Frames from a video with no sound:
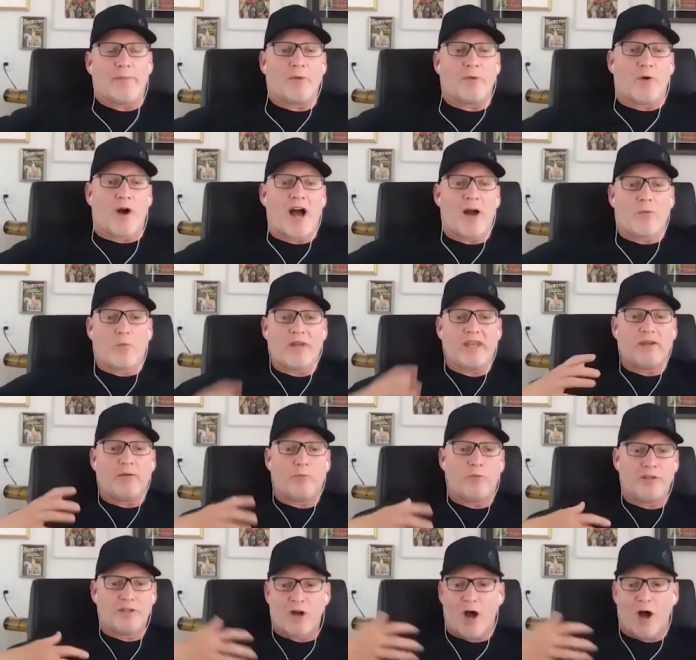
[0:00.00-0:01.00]
I mean,
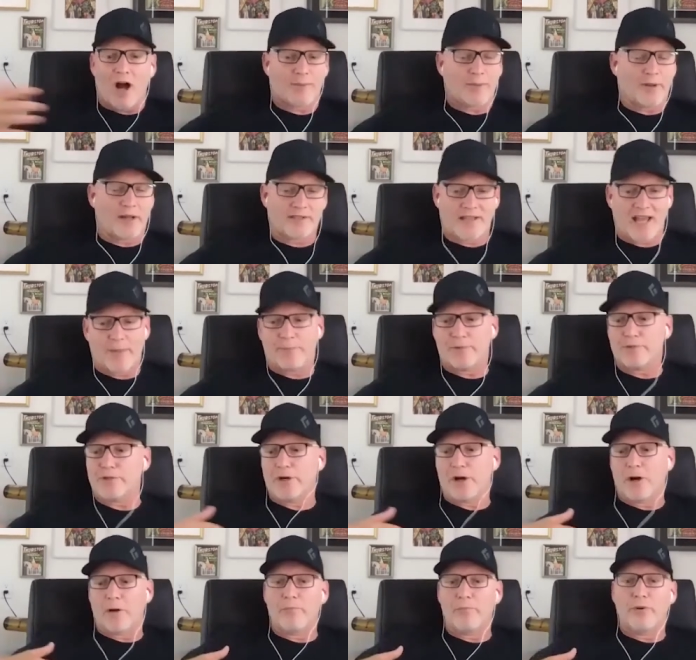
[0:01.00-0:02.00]
we talk about Zappos in
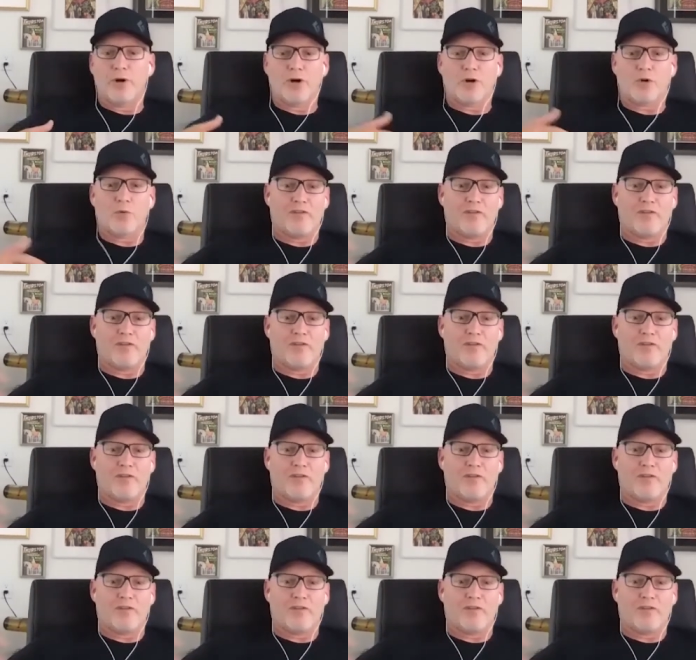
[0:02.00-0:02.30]
our book.